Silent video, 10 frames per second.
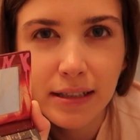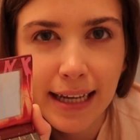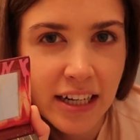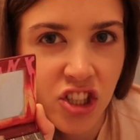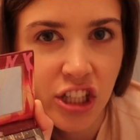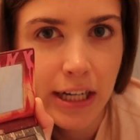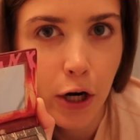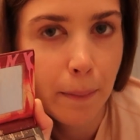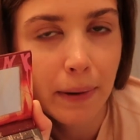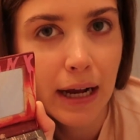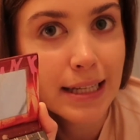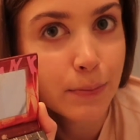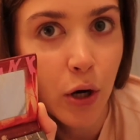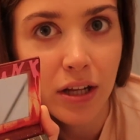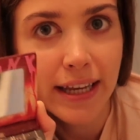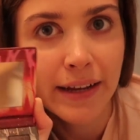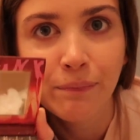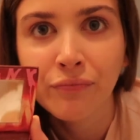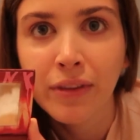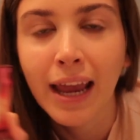It's kind of sheer but sparkly.